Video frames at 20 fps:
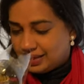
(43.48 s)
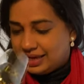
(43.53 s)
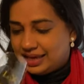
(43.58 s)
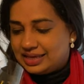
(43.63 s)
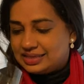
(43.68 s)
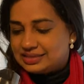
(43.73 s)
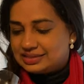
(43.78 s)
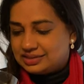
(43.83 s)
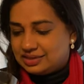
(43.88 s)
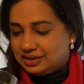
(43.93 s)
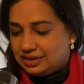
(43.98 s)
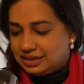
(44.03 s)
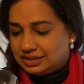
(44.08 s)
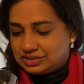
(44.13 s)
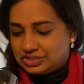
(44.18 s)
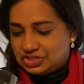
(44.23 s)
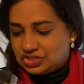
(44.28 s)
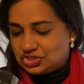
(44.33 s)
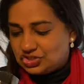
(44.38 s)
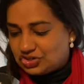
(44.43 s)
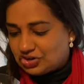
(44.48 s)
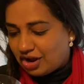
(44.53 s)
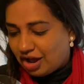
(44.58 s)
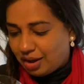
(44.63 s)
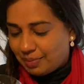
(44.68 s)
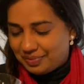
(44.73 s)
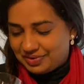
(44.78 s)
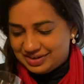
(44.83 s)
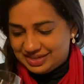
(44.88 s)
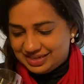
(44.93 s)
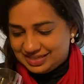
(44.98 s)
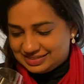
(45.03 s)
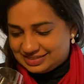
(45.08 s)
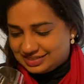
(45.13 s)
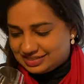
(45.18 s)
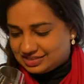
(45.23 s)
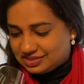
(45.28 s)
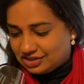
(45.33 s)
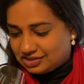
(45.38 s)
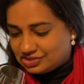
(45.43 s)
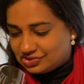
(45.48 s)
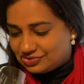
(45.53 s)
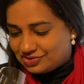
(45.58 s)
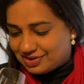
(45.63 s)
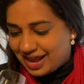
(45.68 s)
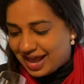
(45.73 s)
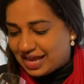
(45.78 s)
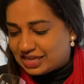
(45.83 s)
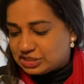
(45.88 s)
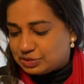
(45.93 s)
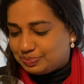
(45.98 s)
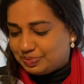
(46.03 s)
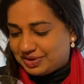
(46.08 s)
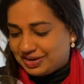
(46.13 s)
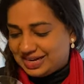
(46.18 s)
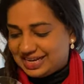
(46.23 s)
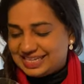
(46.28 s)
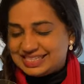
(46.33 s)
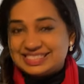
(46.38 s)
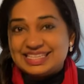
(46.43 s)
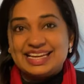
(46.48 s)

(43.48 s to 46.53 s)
It's got strawberries, it's got raspberries,